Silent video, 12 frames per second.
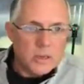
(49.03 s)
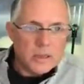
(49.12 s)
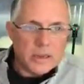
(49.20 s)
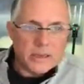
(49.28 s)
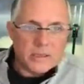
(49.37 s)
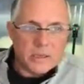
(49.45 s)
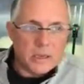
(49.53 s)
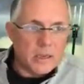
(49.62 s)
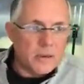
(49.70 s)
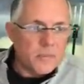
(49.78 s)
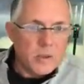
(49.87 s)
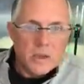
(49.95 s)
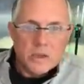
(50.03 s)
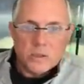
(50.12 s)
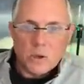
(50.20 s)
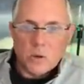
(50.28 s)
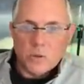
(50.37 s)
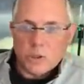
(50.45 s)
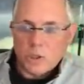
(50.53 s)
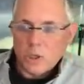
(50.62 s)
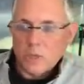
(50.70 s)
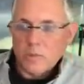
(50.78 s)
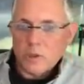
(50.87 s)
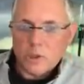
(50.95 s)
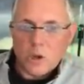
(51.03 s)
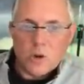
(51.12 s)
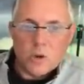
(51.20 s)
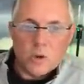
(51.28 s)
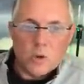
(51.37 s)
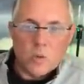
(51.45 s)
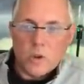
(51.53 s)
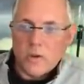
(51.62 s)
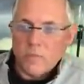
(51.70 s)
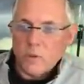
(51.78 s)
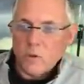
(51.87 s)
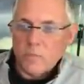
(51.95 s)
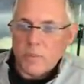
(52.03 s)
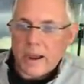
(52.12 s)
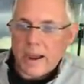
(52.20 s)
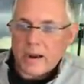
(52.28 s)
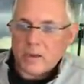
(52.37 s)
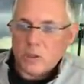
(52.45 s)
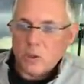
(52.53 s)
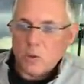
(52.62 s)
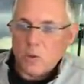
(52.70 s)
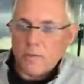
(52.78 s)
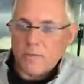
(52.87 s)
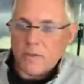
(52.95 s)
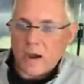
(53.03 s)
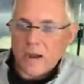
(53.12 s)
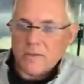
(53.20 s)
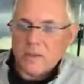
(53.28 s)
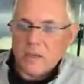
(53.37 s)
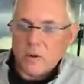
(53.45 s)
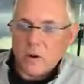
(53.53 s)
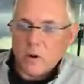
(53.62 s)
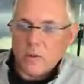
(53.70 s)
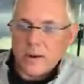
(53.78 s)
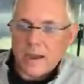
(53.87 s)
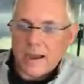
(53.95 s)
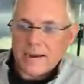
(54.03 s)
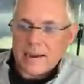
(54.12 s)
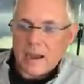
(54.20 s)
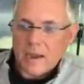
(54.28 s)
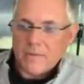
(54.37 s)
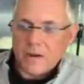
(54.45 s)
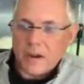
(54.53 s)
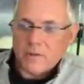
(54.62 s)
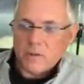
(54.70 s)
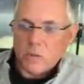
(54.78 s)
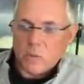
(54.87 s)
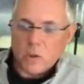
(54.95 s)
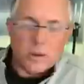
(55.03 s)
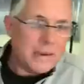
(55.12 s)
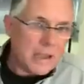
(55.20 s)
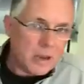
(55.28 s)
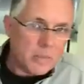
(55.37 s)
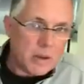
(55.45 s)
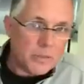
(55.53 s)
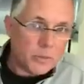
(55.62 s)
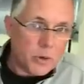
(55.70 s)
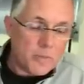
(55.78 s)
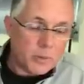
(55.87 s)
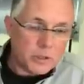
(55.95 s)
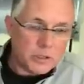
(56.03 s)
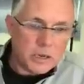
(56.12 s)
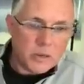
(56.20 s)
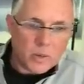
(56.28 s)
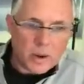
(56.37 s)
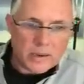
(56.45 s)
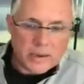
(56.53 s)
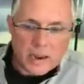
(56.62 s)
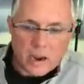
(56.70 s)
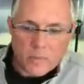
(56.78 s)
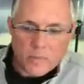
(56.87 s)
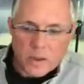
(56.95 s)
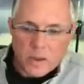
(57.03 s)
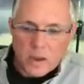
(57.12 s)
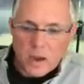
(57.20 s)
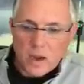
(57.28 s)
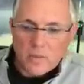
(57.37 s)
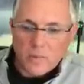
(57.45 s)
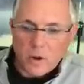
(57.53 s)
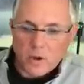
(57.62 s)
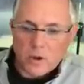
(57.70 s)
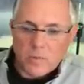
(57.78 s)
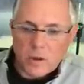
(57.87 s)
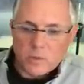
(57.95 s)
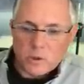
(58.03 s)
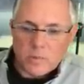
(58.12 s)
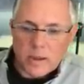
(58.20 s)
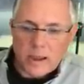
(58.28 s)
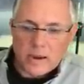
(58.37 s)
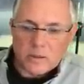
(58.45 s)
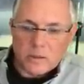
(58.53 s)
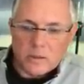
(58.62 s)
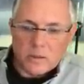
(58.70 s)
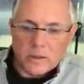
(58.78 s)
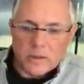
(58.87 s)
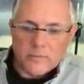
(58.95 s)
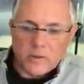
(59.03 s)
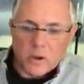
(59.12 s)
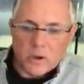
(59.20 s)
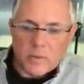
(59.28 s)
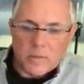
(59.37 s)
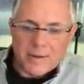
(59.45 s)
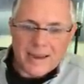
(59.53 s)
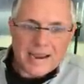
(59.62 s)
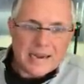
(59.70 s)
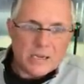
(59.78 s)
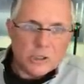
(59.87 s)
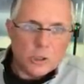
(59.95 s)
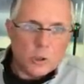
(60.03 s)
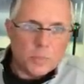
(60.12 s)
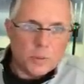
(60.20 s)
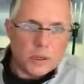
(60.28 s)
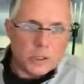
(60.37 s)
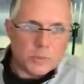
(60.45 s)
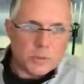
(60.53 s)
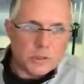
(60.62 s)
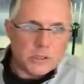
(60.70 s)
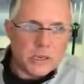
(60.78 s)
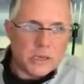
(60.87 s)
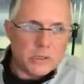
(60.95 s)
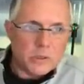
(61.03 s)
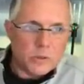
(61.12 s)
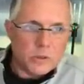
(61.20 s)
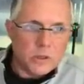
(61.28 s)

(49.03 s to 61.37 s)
like I said, so Shib, to show you, we have moved back to 509952. We're only down about 3% right now. Uh, volume up dramatically. Look at that volume up 92 plus percent. So there's a